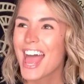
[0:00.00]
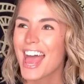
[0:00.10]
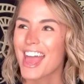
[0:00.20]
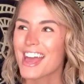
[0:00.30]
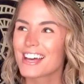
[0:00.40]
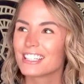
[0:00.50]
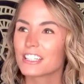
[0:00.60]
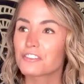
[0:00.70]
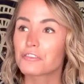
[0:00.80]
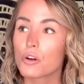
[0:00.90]

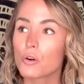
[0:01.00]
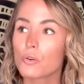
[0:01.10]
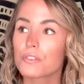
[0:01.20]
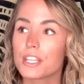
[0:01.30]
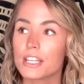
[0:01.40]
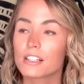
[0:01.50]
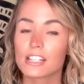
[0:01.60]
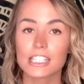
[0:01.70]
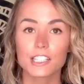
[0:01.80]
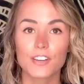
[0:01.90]
And so the
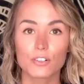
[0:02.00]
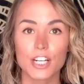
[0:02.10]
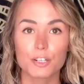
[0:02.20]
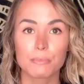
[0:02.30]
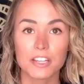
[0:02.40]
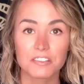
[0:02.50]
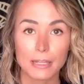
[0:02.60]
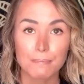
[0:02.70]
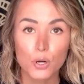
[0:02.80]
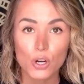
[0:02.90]
Galactic Federation
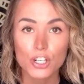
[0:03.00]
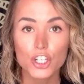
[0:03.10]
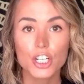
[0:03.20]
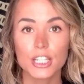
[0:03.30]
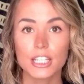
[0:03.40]
basically pushed